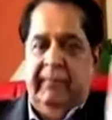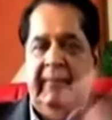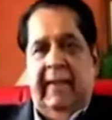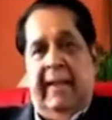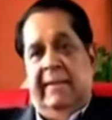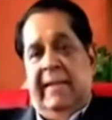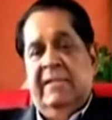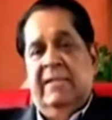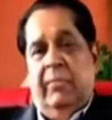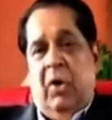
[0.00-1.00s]
And
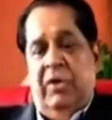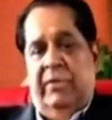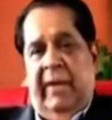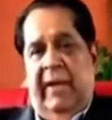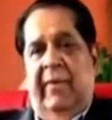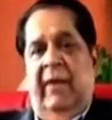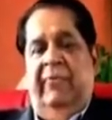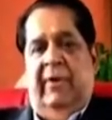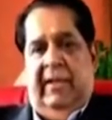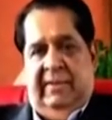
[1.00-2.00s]
this bodes very well
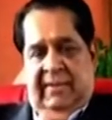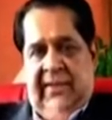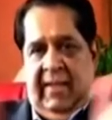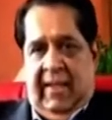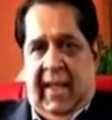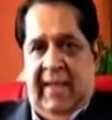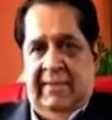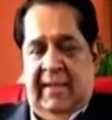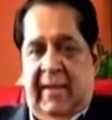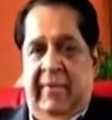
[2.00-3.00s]
for us as
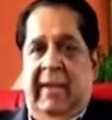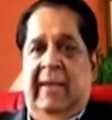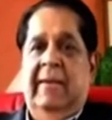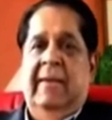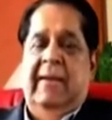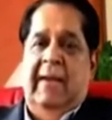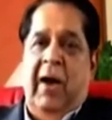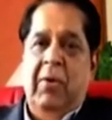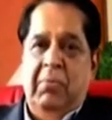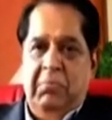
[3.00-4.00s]
we
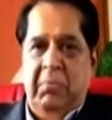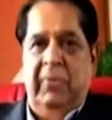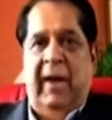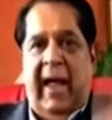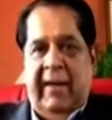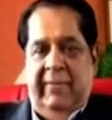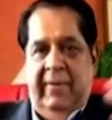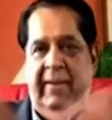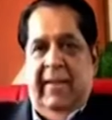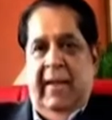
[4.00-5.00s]
now drive
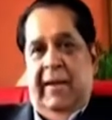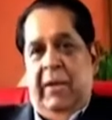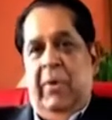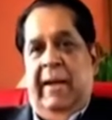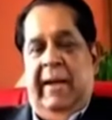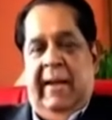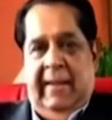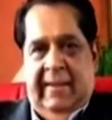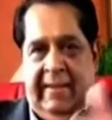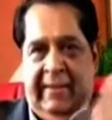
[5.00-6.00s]
a new India,
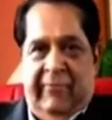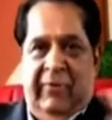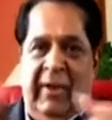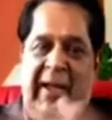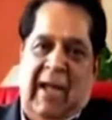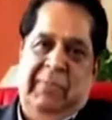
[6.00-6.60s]
fully Atma